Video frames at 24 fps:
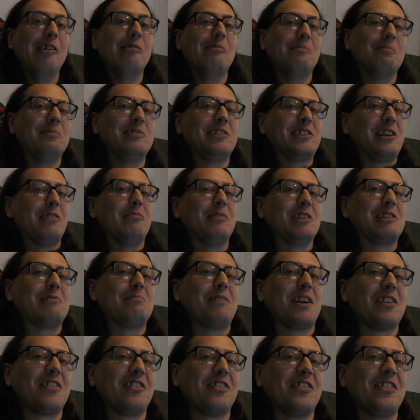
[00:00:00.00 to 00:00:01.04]
I'm so
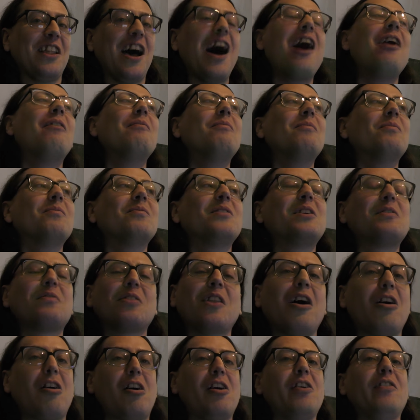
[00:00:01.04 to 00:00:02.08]
much better than them,
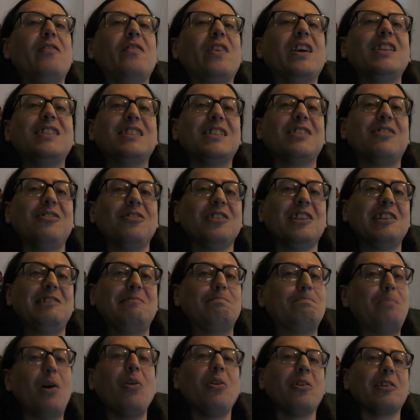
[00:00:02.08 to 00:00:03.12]
even though I invented all
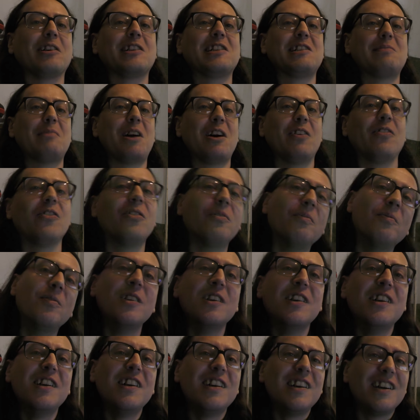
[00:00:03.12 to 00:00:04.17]
this bollocks about
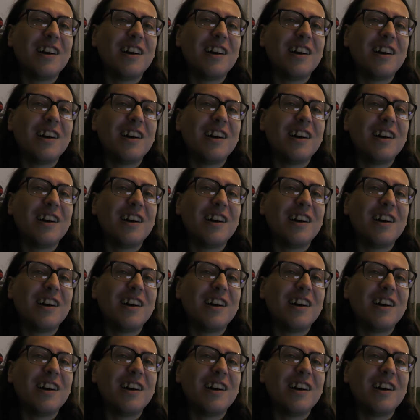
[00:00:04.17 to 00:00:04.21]
them.